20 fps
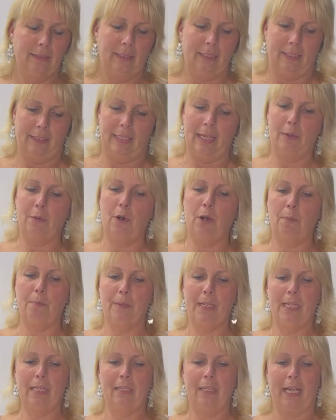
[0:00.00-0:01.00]
they won't
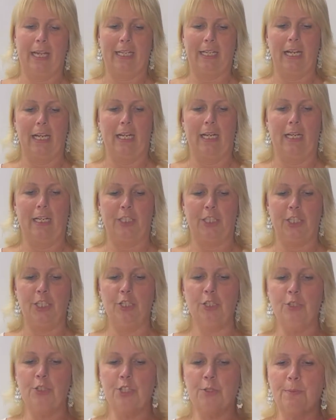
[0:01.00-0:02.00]
be like a
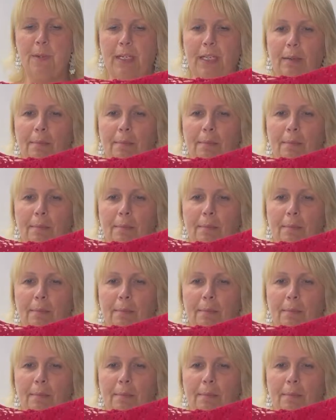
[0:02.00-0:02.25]
huge money